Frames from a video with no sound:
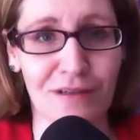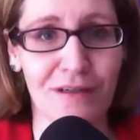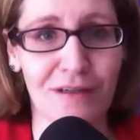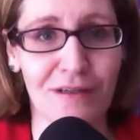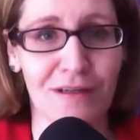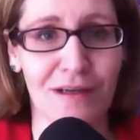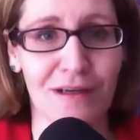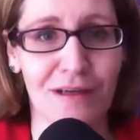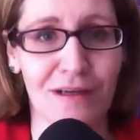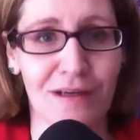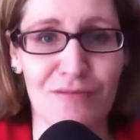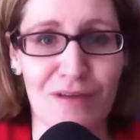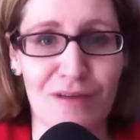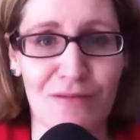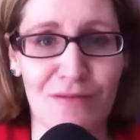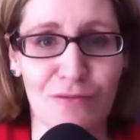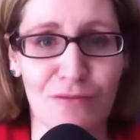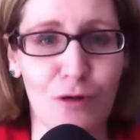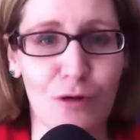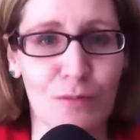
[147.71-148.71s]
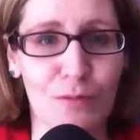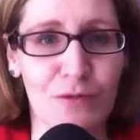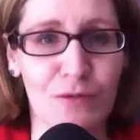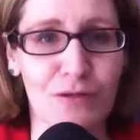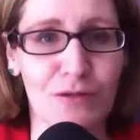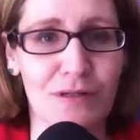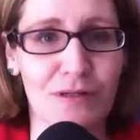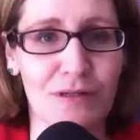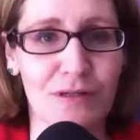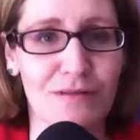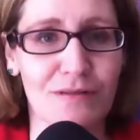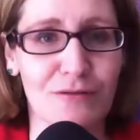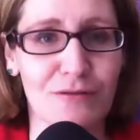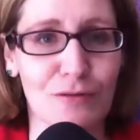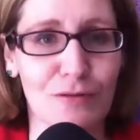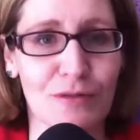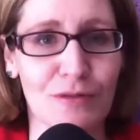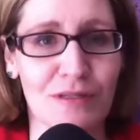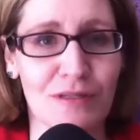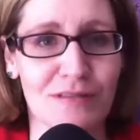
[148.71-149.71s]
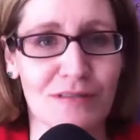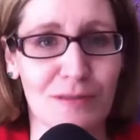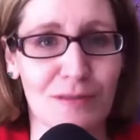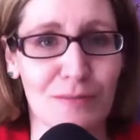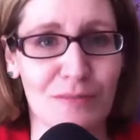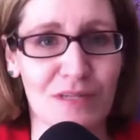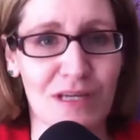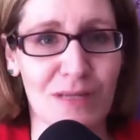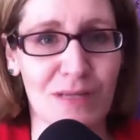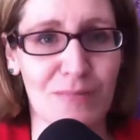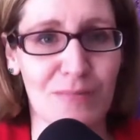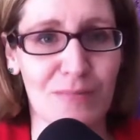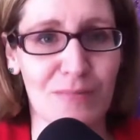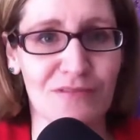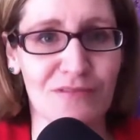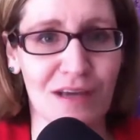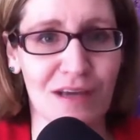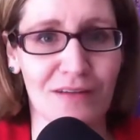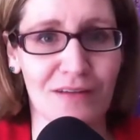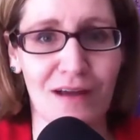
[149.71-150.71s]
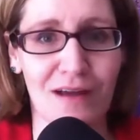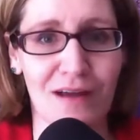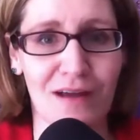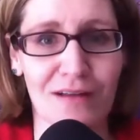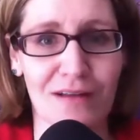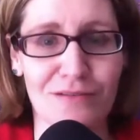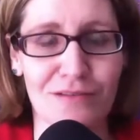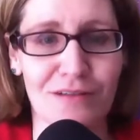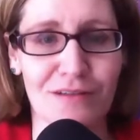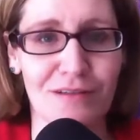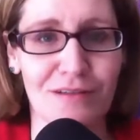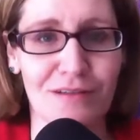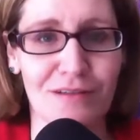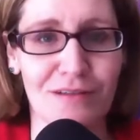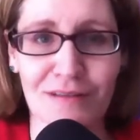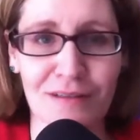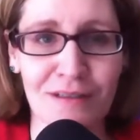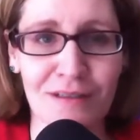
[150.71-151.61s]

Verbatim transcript: I have roped her into doing some type of technology